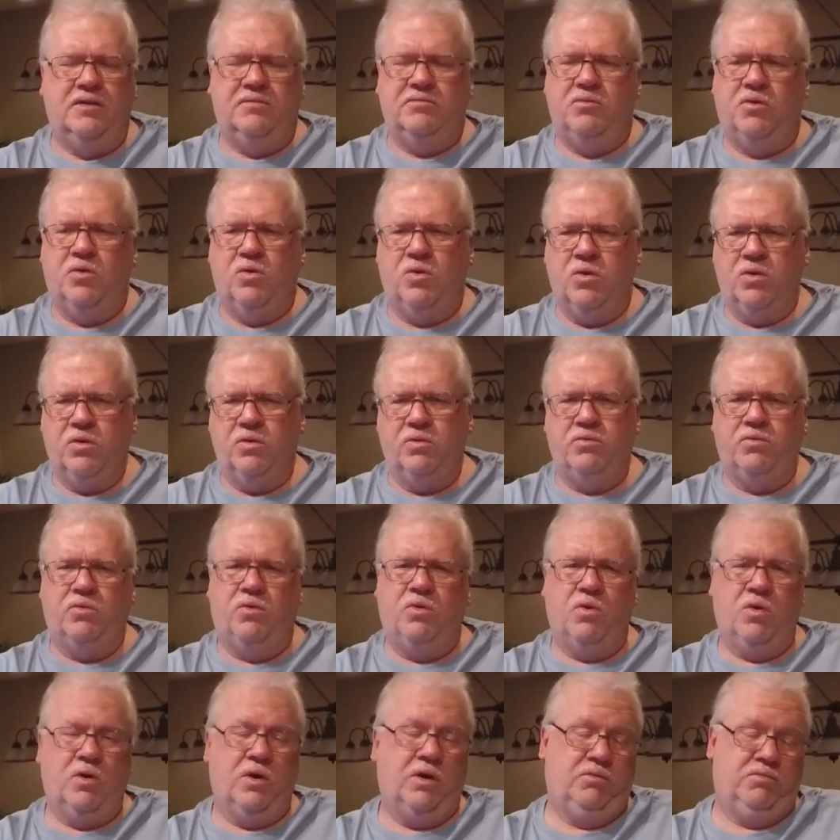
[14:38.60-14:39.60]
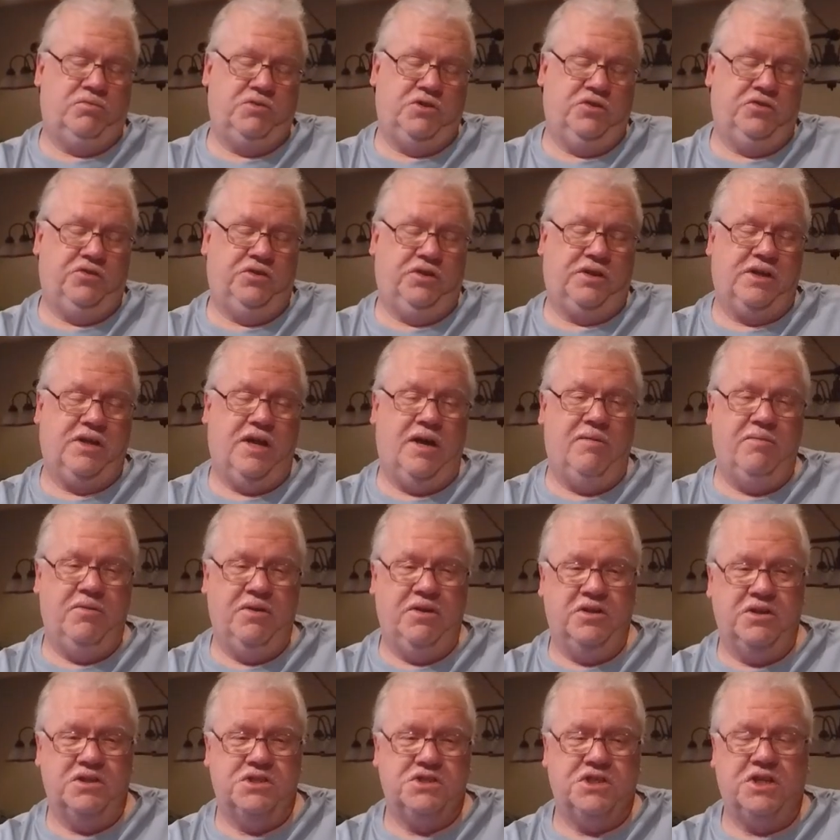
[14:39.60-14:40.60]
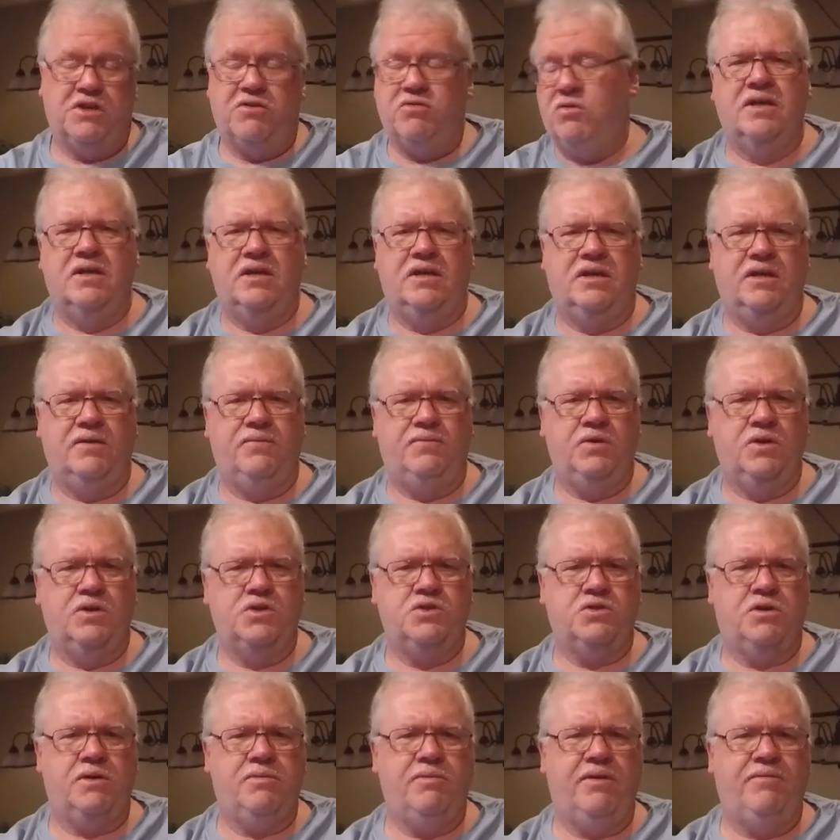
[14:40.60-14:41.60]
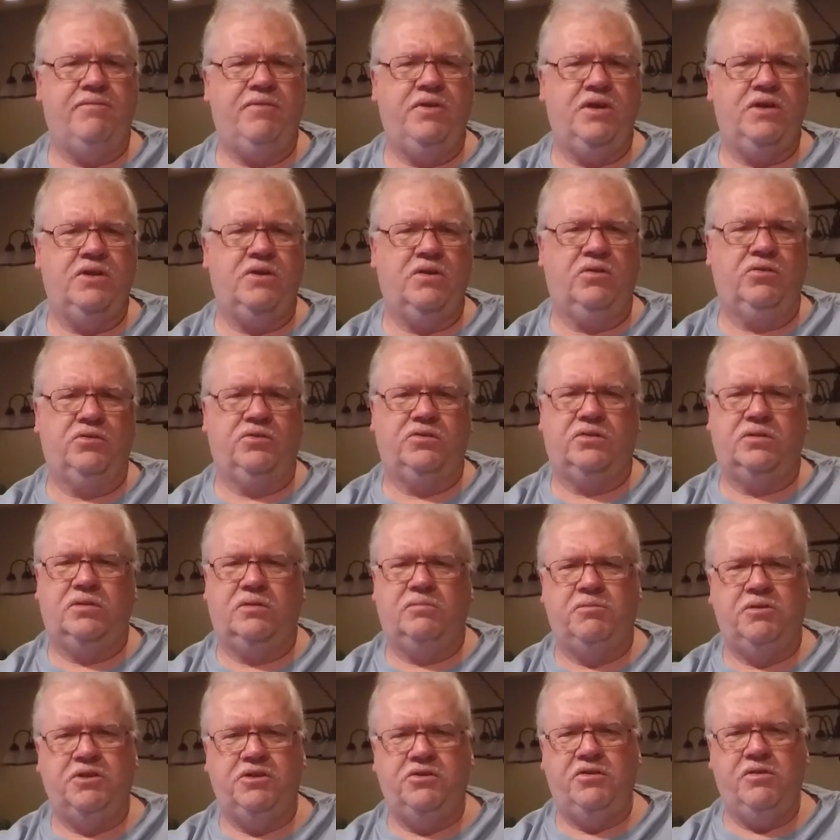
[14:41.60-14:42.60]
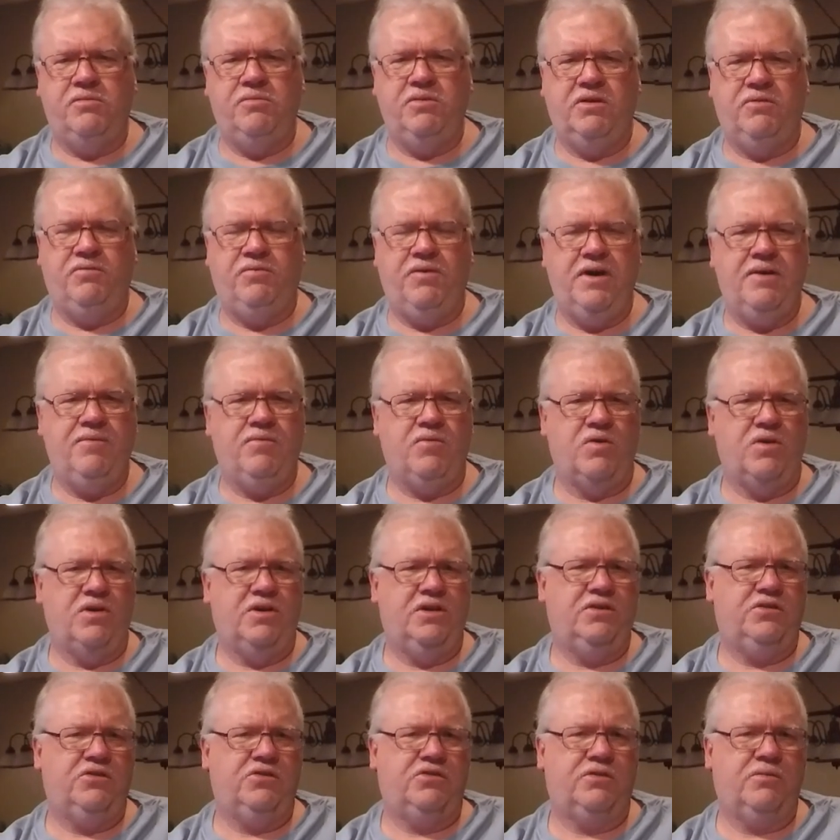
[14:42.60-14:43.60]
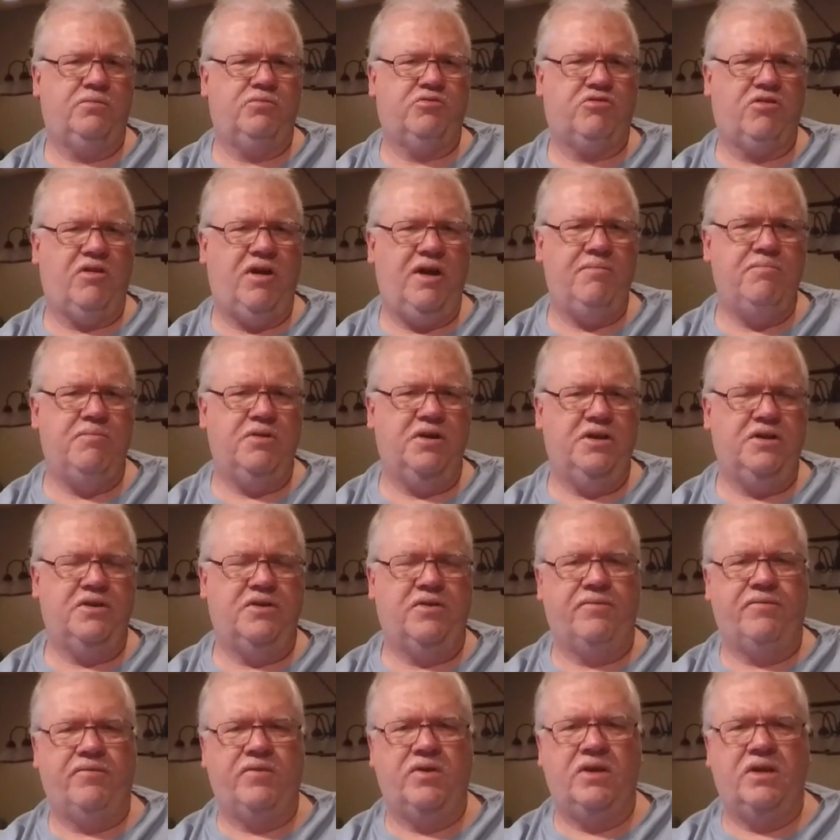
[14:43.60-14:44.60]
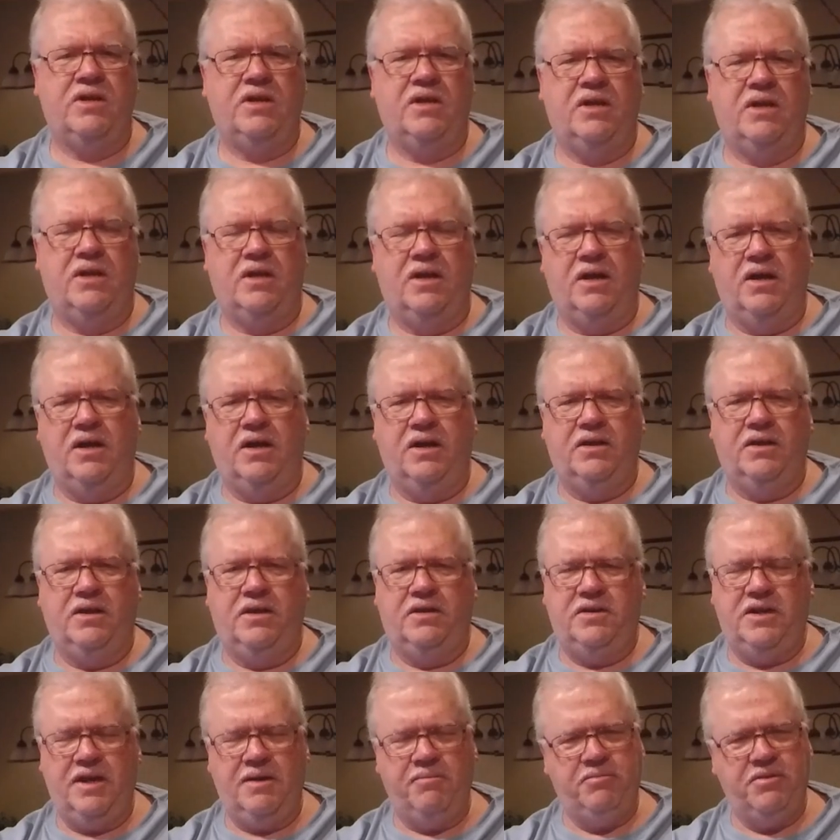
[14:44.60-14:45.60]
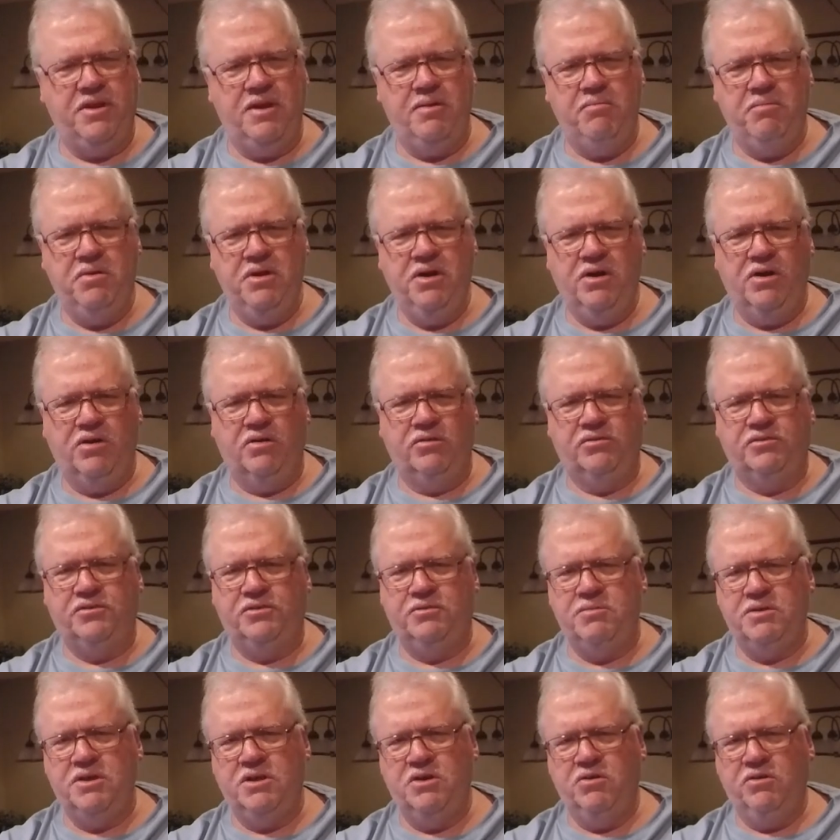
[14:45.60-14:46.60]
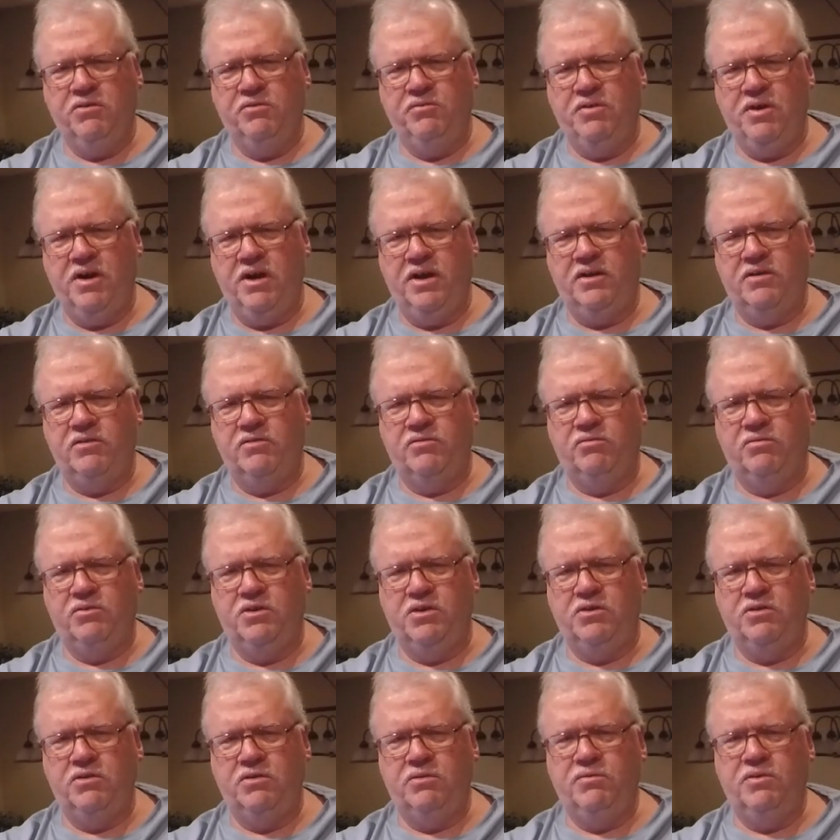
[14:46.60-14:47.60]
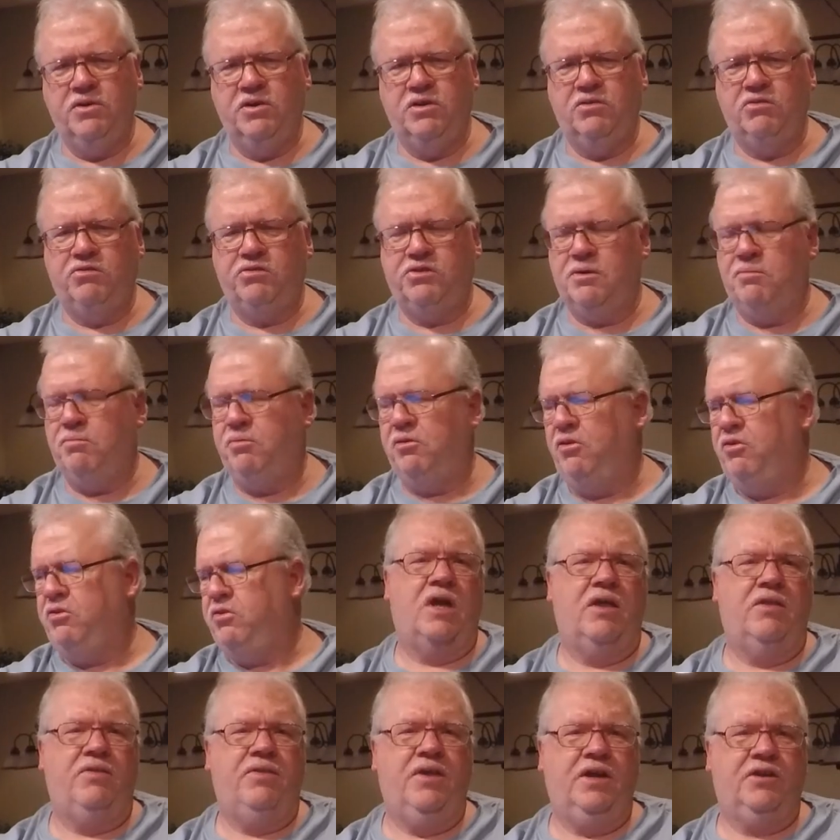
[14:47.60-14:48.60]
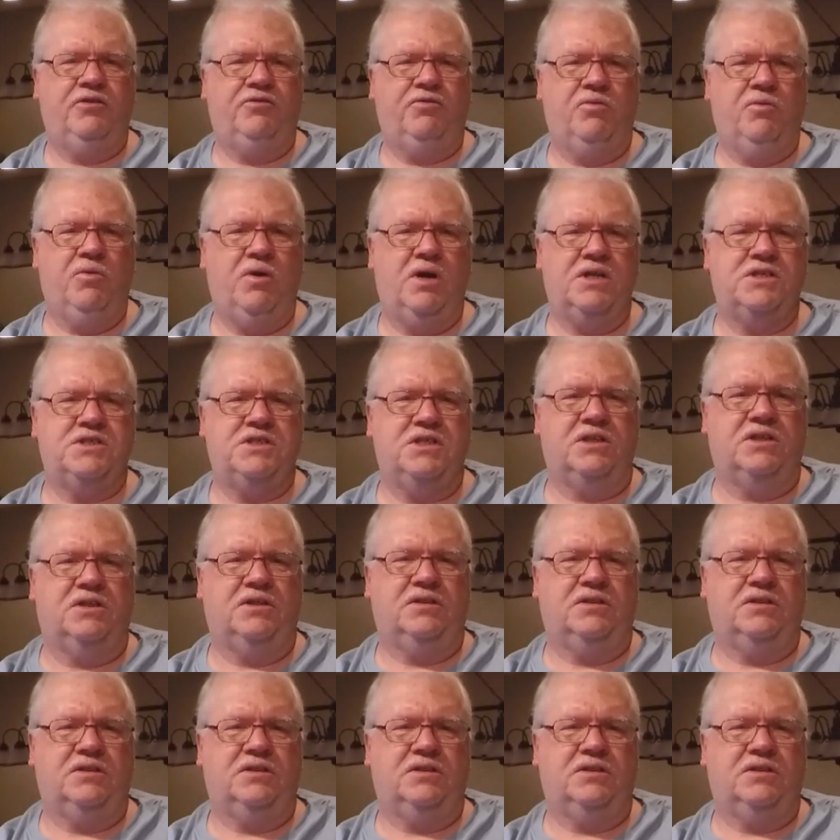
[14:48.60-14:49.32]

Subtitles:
or just a comment in general. If you enjoy my videos, please do me a favor and hit the subscribe button. Tap that bell to be notified when a new video is uploaded. Thanks for watching.